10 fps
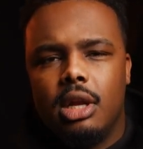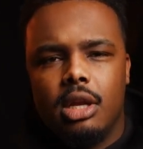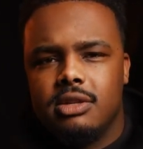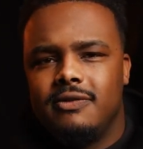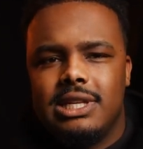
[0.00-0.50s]
a
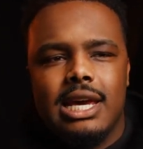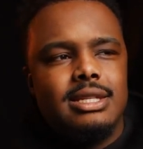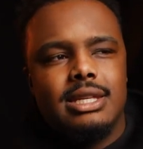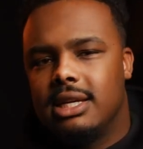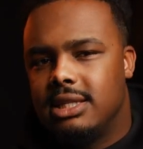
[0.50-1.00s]
loss of 10
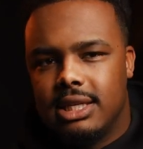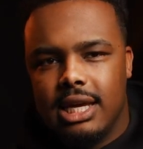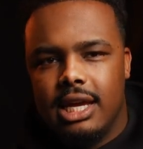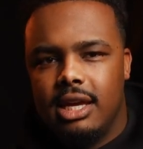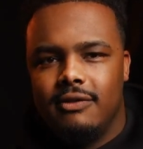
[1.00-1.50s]
seconds a
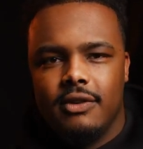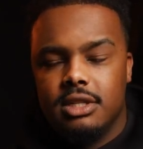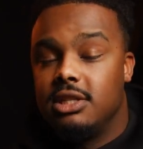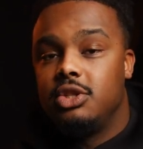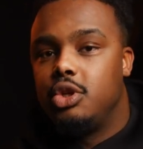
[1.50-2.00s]
day
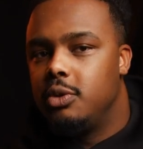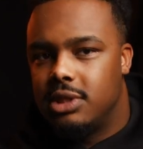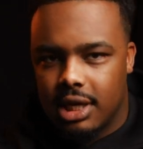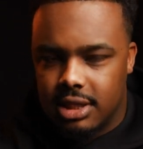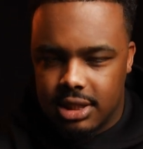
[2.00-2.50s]
versus 2
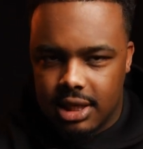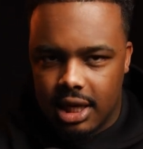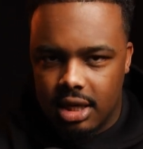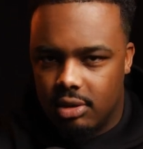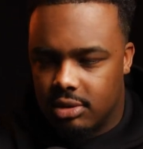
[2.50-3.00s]
seconds a
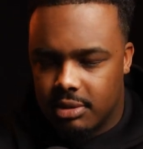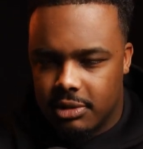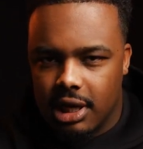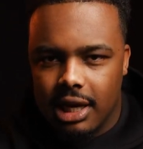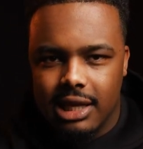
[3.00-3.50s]
day or
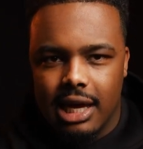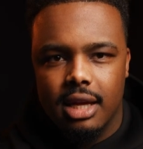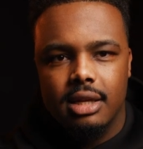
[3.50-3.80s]
something like that,